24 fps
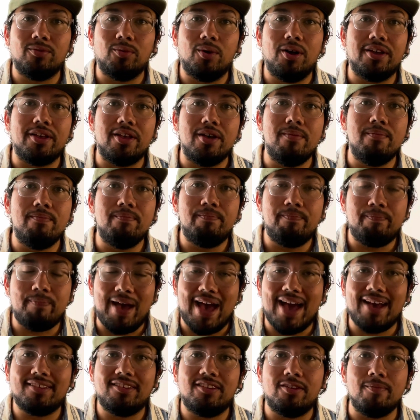Welcome
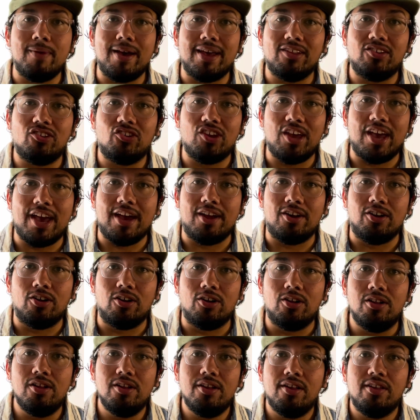back to my
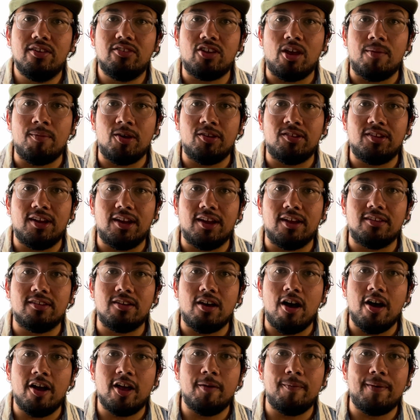channel. So I'm here today to
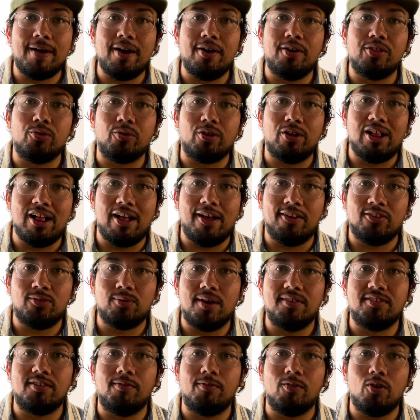talk about The Real
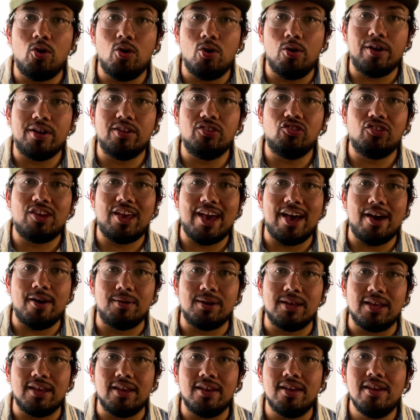Housewives of Orange
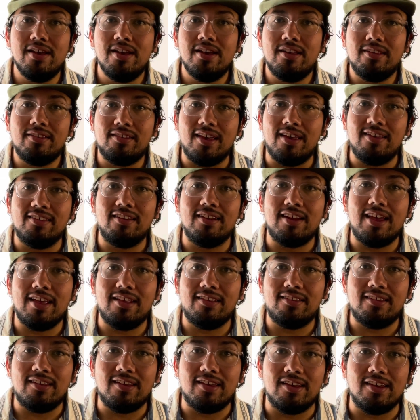County, Season
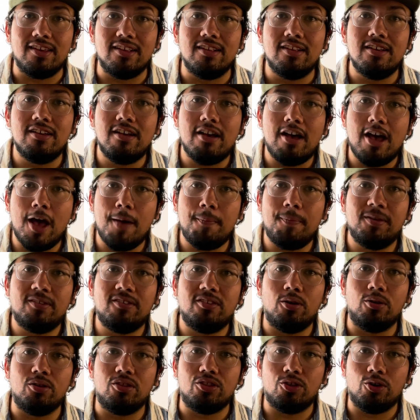18,
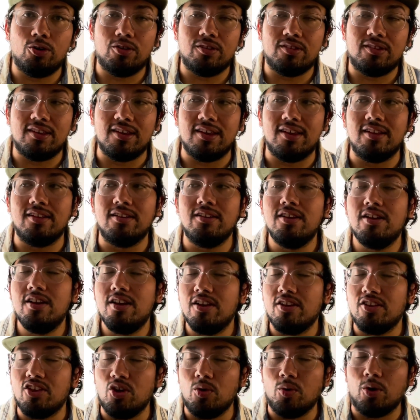Episode 13,
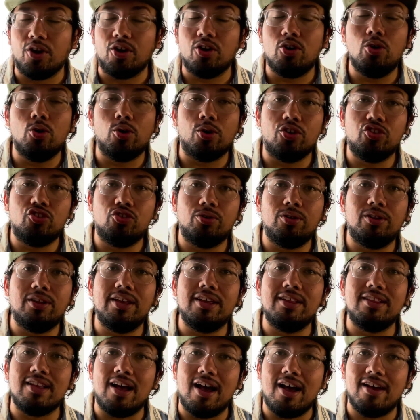You Are Cordially
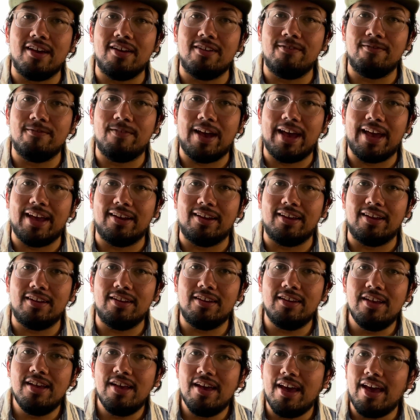Not Invited.
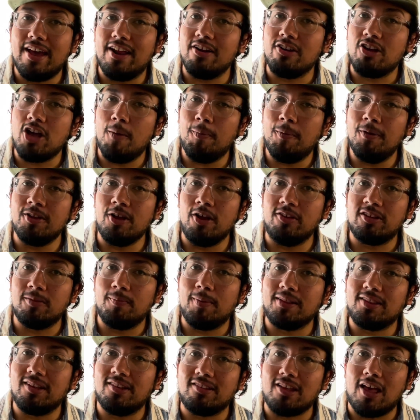And a couple notes
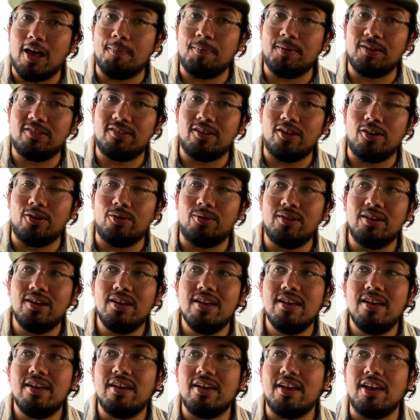about this episode.
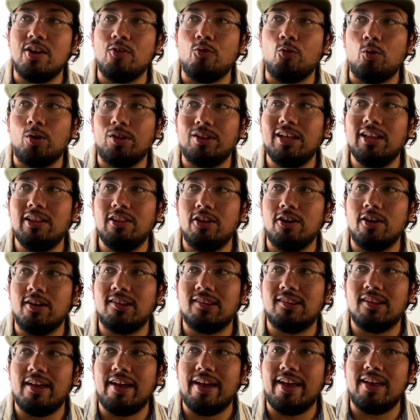It really
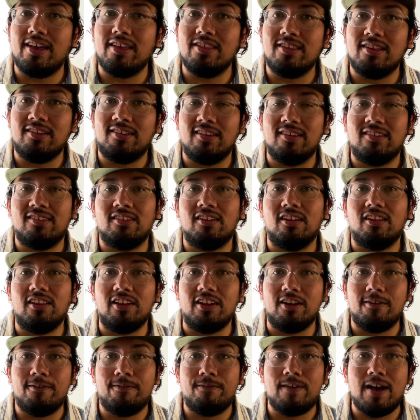looks like this is
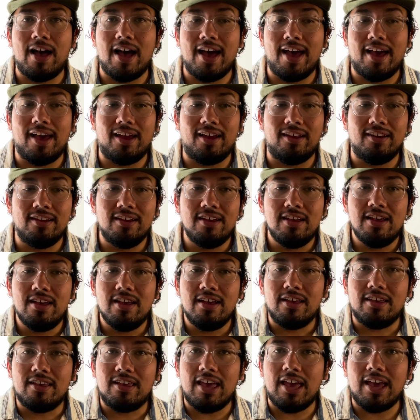solidified
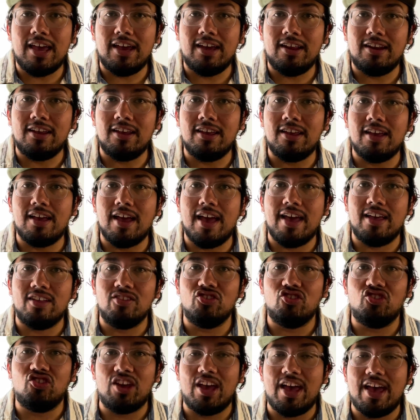Katie and
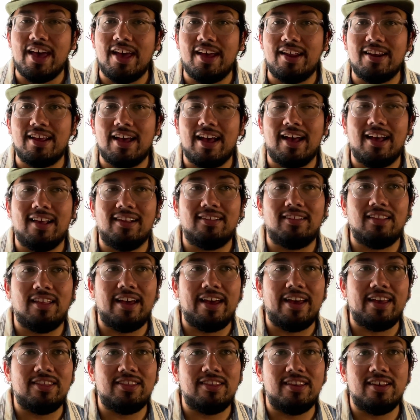Jen as
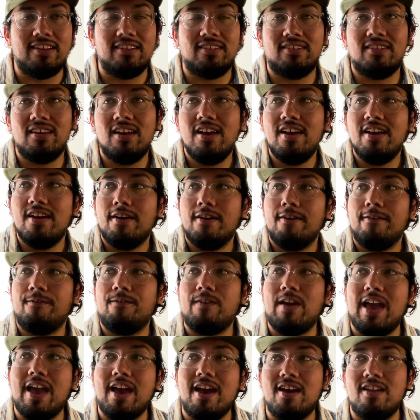like this
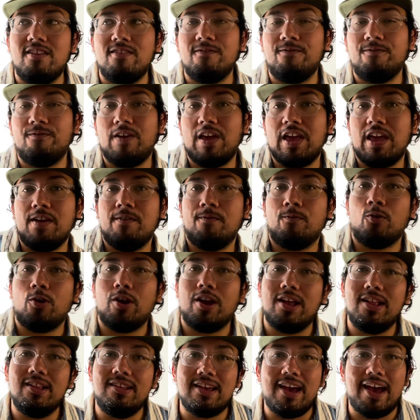fan
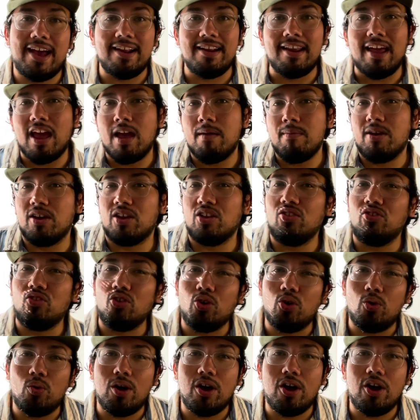favorite dynamic
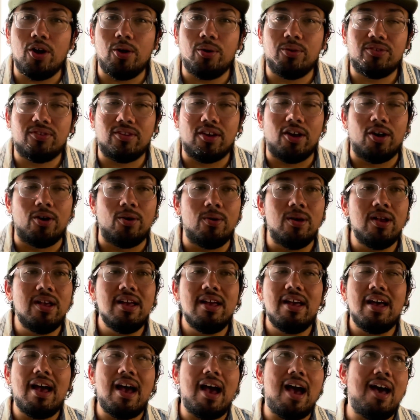duo. So
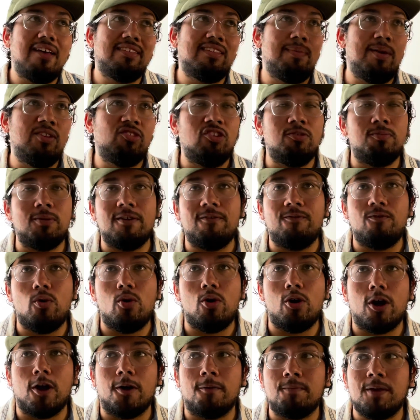as I mentioned
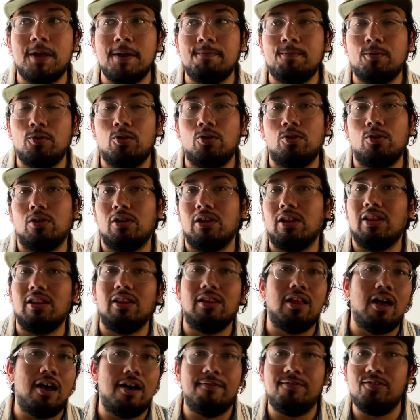before, people
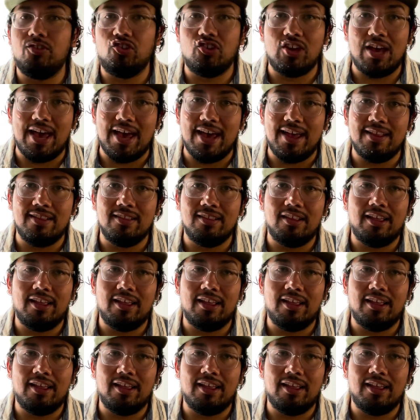love Jen.